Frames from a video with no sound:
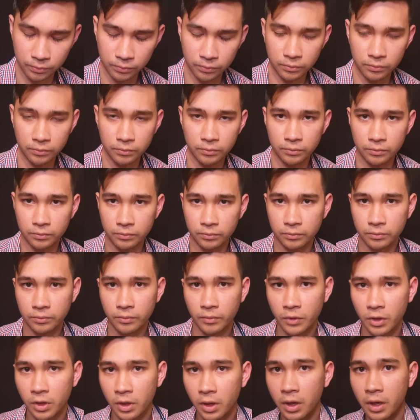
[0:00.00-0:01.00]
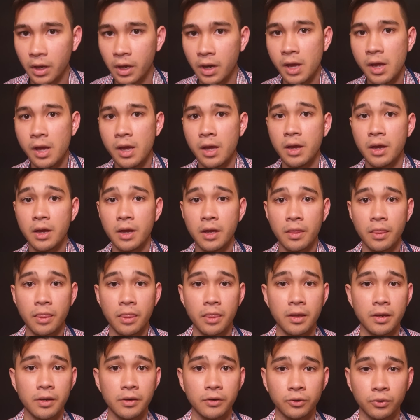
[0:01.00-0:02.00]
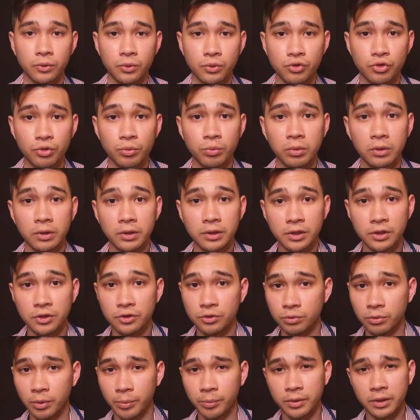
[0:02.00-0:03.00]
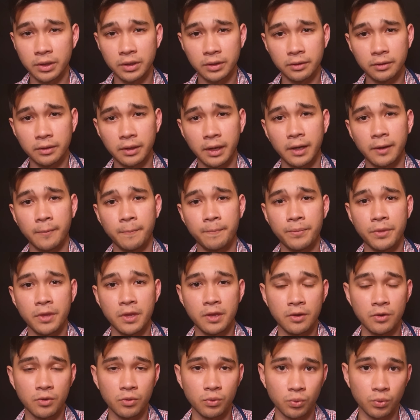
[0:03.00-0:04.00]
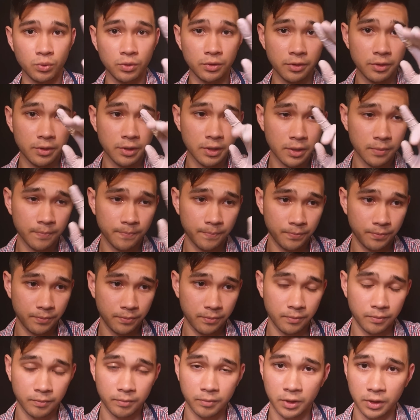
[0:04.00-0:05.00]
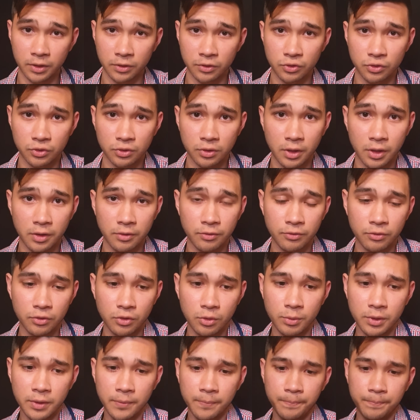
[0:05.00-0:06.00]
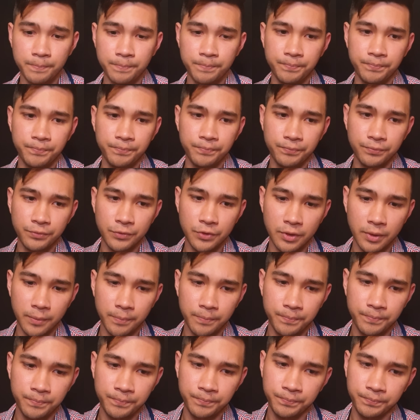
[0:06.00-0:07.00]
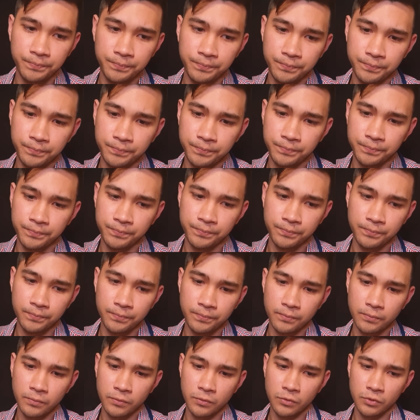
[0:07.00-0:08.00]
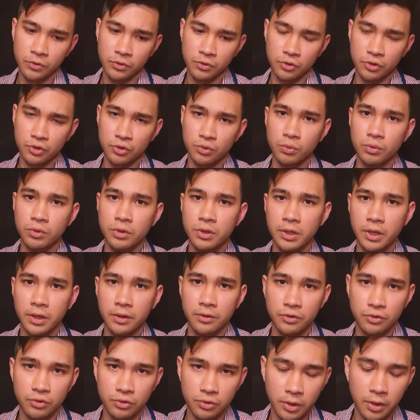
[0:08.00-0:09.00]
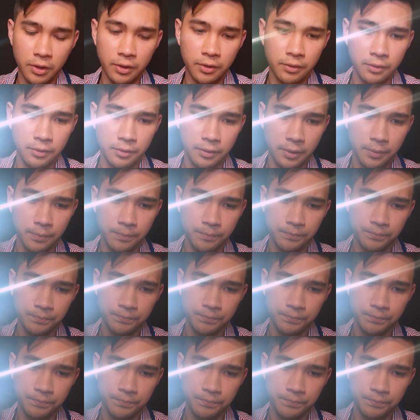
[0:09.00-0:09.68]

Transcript: And then could you please repeat that with the other side for me? Yep. Just with the other side, yeah.